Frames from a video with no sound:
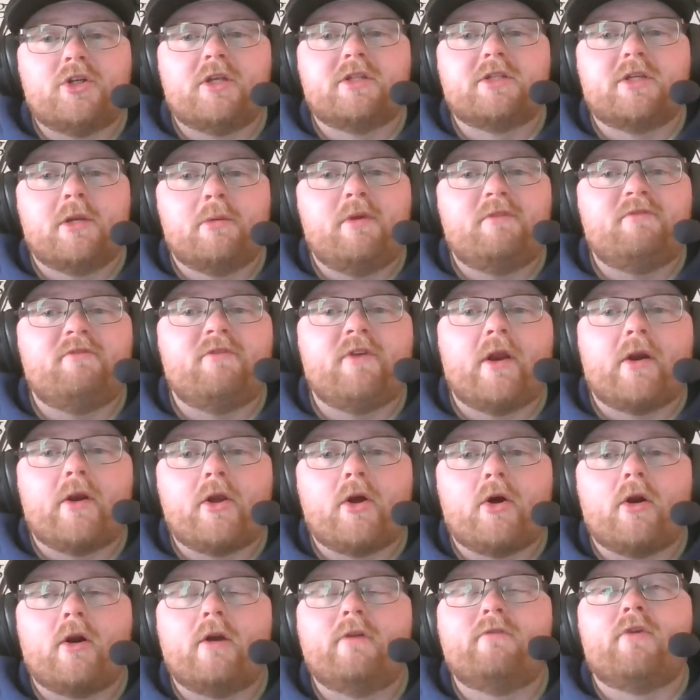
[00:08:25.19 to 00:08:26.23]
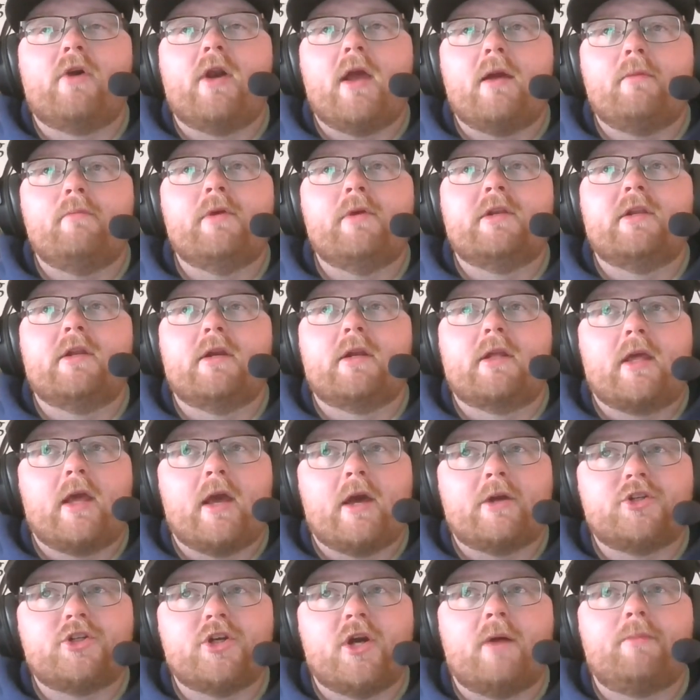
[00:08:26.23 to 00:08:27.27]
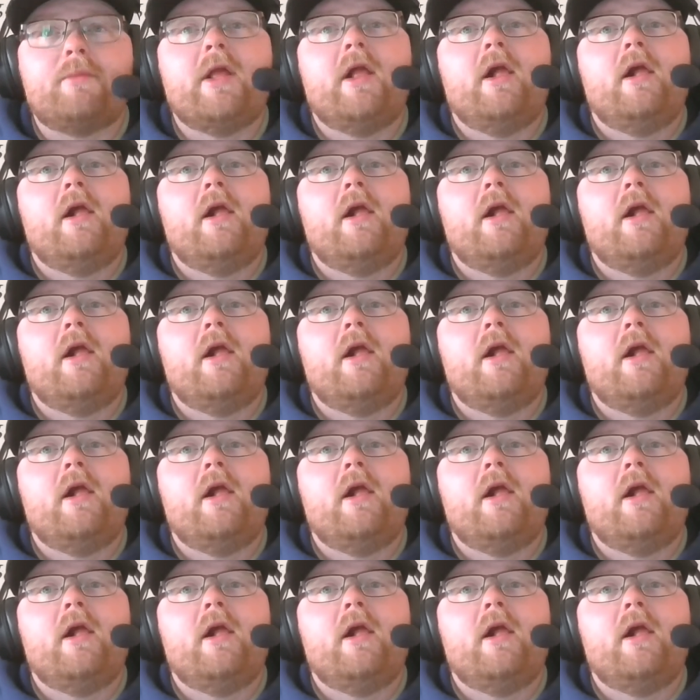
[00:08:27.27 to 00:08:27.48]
it's going to be very hard for Edmonton to catch up.